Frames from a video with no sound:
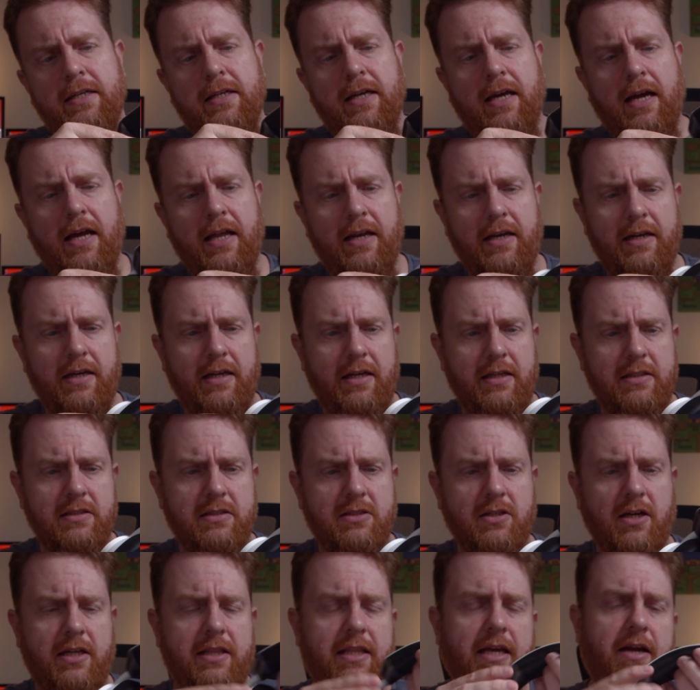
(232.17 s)
and
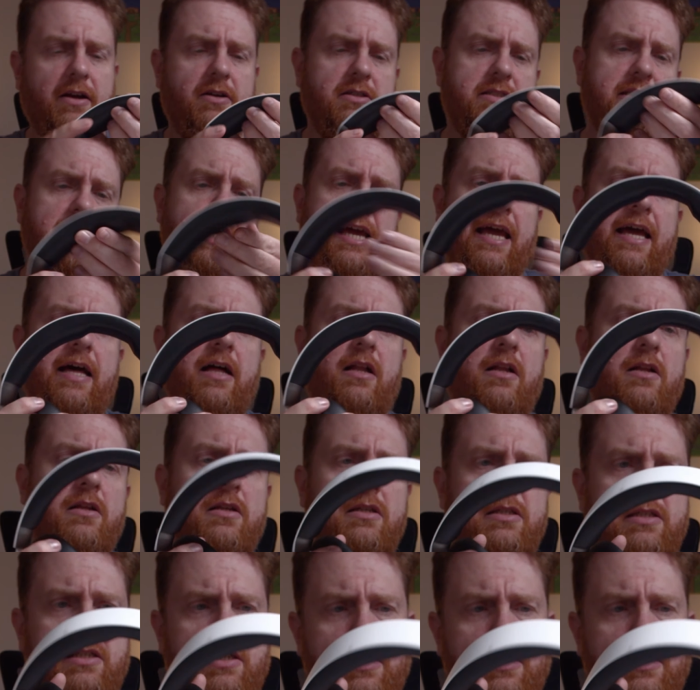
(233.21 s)
inside there is L.